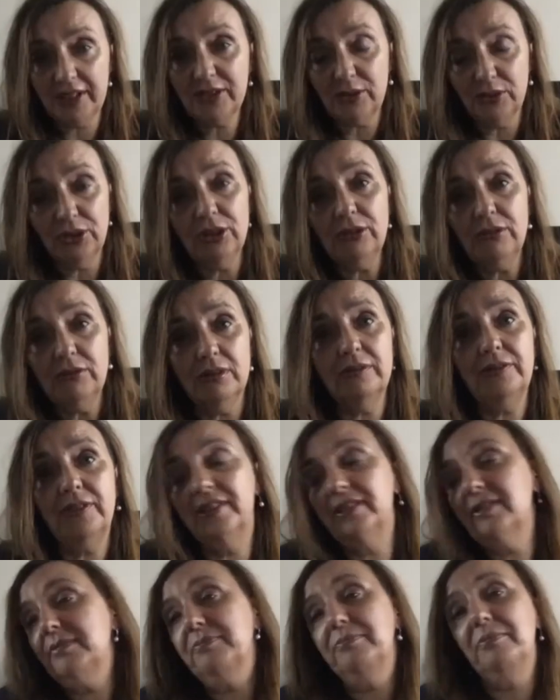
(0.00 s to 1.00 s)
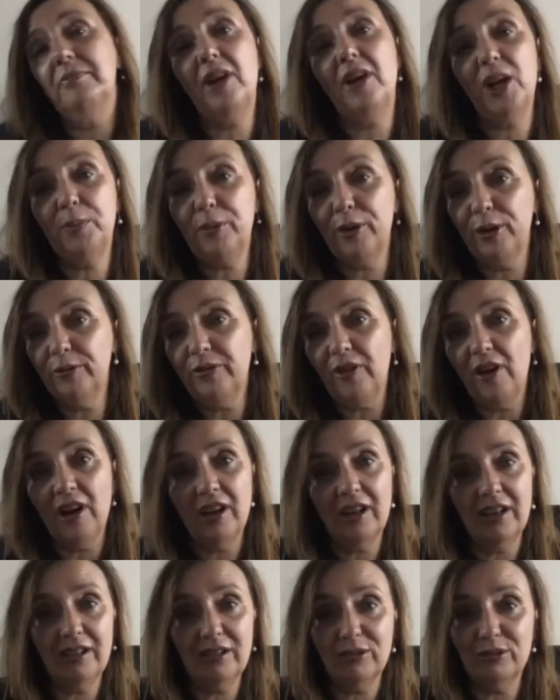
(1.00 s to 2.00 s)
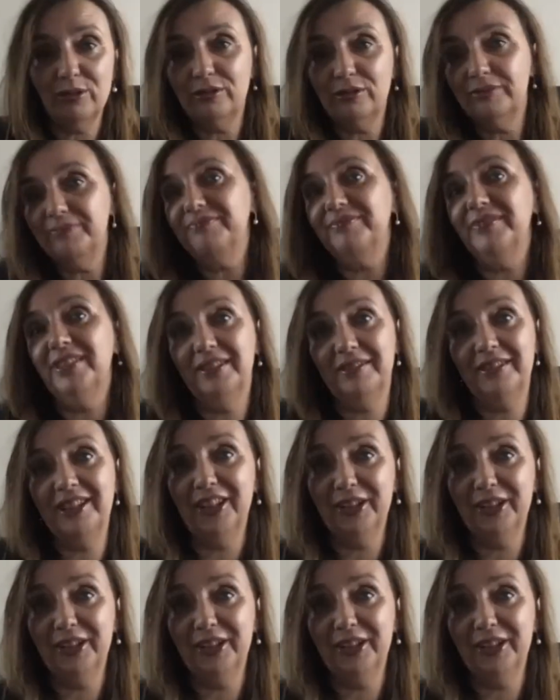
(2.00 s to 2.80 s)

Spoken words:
on you if it's high profile or, you know.